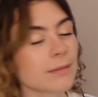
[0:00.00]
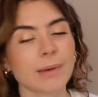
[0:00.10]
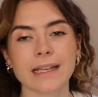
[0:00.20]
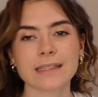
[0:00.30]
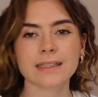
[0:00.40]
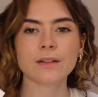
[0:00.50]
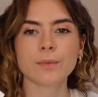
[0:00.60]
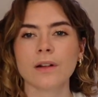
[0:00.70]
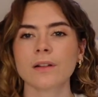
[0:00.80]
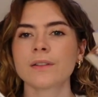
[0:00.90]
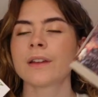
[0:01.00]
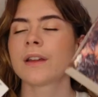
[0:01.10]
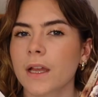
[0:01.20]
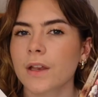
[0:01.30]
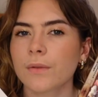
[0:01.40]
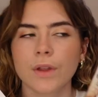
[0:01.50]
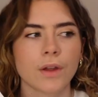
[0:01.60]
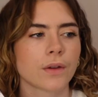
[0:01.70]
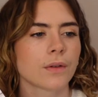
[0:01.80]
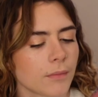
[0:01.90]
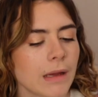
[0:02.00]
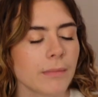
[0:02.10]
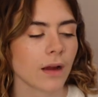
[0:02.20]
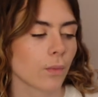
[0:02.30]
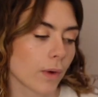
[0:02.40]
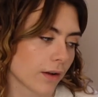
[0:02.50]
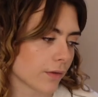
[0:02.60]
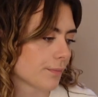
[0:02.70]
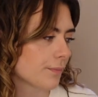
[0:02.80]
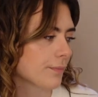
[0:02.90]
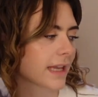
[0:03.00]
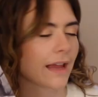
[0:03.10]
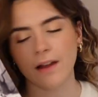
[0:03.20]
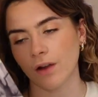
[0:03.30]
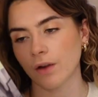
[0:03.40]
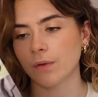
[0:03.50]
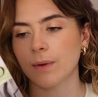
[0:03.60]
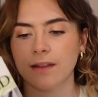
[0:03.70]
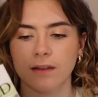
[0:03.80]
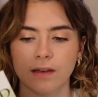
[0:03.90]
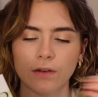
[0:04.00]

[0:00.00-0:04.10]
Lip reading: the Blade Itself world? I don't know. Maybe I will get that over with.